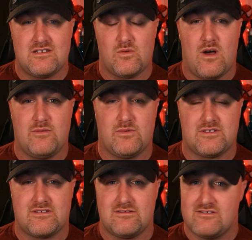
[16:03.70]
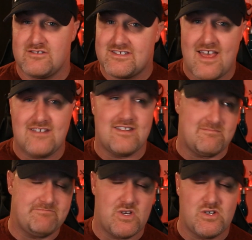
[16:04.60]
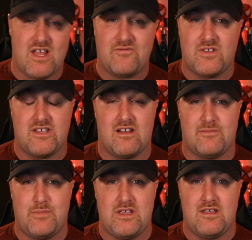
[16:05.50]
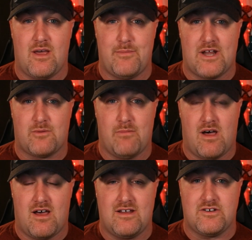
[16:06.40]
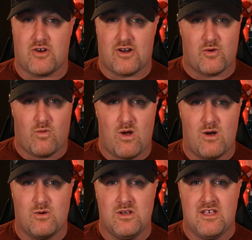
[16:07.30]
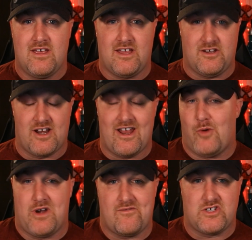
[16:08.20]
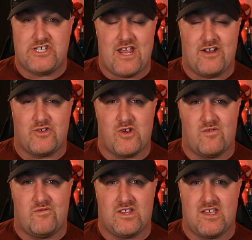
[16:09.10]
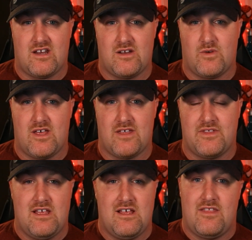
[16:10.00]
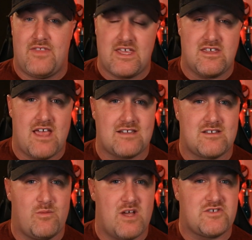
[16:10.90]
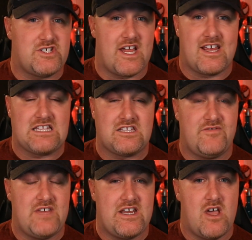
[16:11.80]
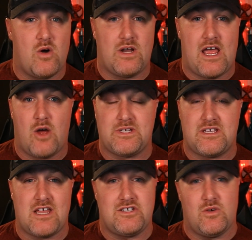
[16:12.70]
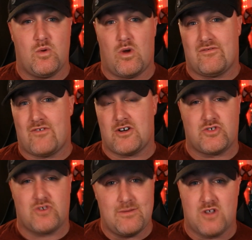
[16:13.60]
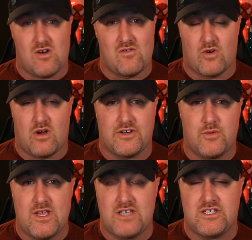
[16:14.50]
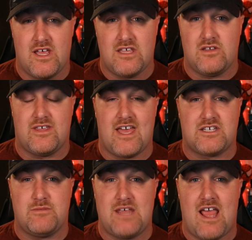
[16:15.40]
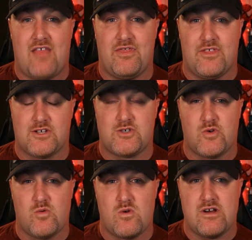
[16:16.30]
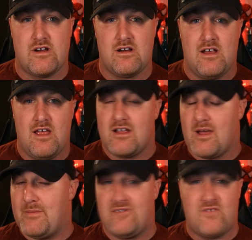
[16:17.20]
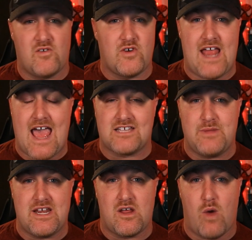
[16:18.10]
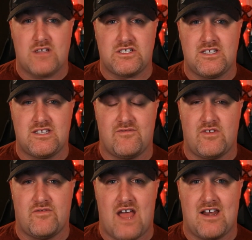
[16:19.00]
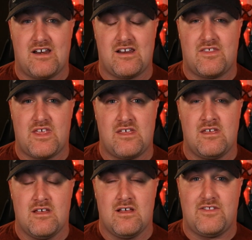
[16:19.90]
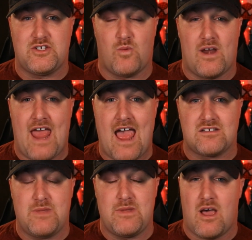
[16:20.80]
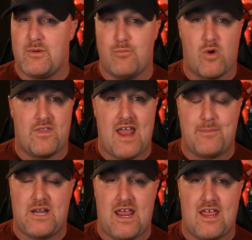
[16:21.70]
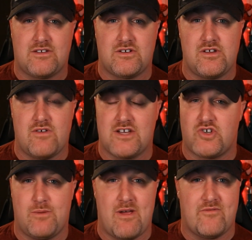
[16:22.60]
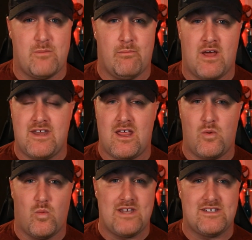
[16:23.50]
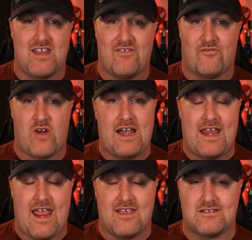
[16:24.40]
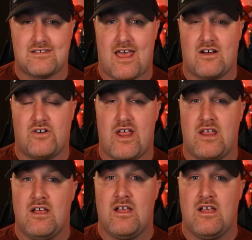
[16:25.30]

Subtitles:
to what was said, that you're definitely going to be a better mod and you're going to grow. You're going to help whatever channel you're affiliated with. Thank you guys so much for checking out the video, and I hope to catch you in one of our streams over on Twitch. You can catch me at The True Warrior. Come in, feel free to ask me any questions. If you've got anything that you want to ask me, I'll be more than happy to answer you. I stream every Monday, Wednesday, Friday, and Saturday,